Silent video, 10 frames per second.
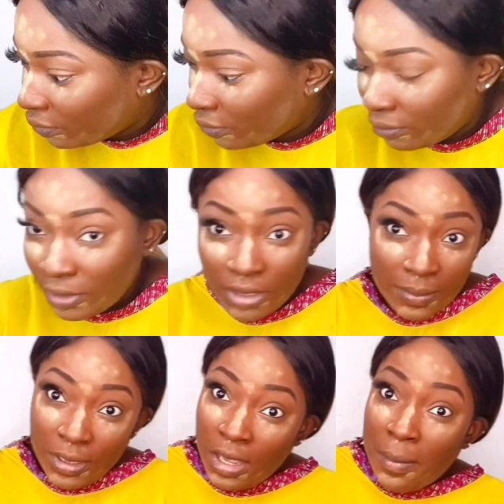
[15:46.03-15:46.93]
Meet
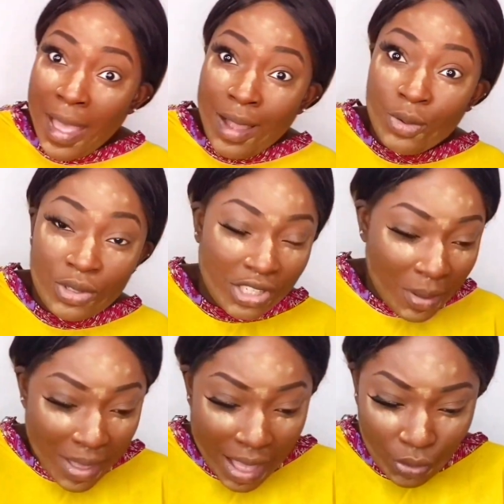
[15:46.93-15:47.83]
me ya bako and
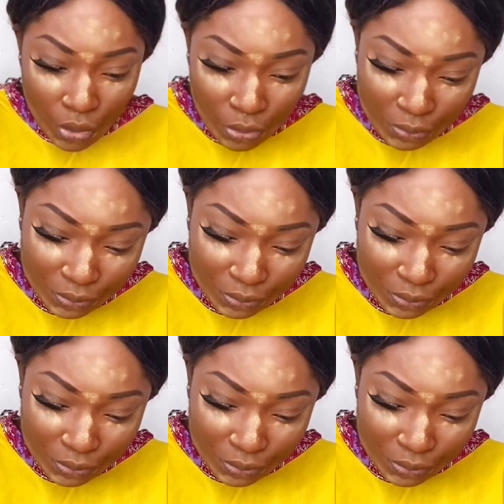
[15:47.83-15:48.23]
jabako.